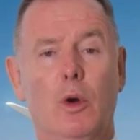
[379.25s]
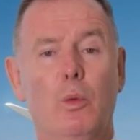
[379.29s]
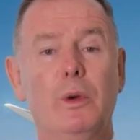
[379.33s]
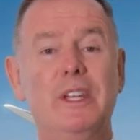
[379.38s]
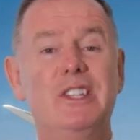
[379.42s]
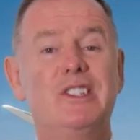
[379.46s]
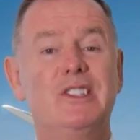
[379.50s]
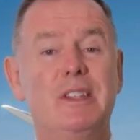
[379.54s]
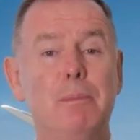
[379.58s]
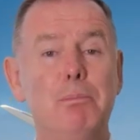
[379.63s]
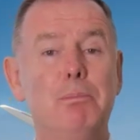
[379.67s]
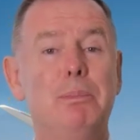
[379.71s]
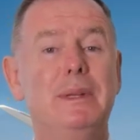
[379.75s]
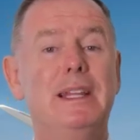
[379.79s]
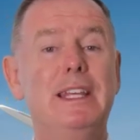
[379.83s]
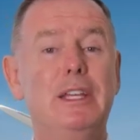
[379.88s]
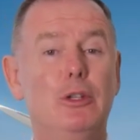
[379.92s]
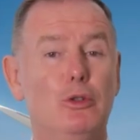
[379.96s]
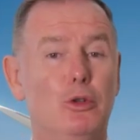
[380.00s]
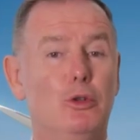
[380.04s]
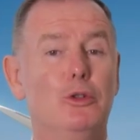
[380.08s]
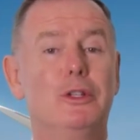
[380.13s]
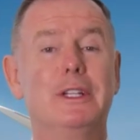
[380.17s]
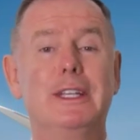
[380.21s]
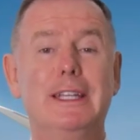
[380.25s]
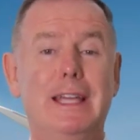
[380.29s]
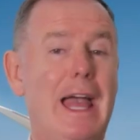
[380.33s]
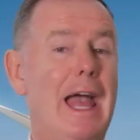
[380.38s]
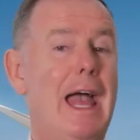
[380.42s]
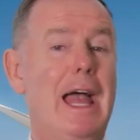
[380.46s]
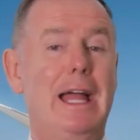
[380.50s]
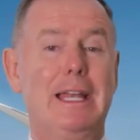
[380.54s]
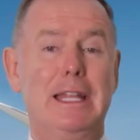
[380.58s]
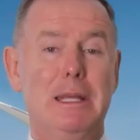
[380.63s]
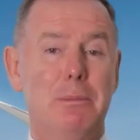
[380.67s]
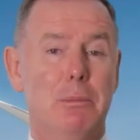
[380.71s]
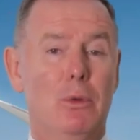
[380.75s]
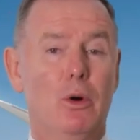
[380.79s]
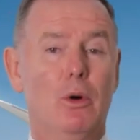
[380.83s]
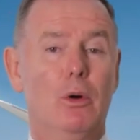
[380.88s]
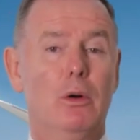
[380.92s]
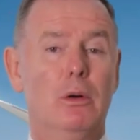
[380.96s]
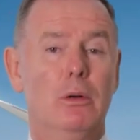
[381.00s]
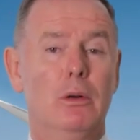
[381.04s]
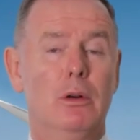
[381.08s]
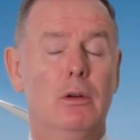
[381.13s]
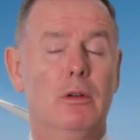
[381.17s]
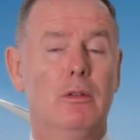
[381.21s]
We simply couldn't get any
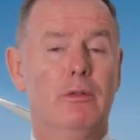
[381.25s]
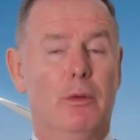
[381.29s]
more